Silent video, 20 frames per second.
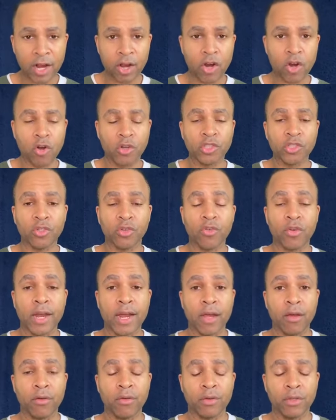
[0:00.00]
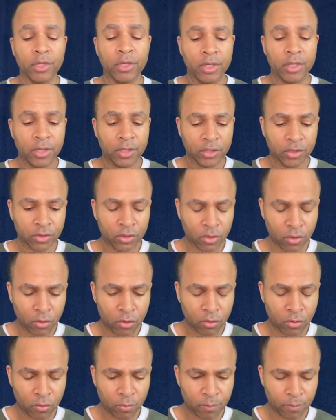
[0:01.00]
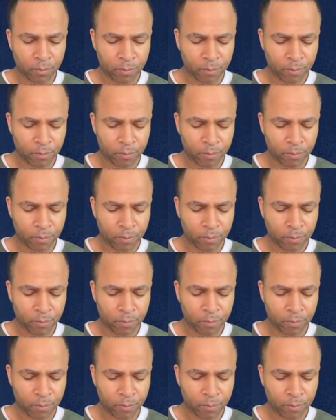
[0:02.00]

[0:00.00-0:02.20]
cursed the ground. So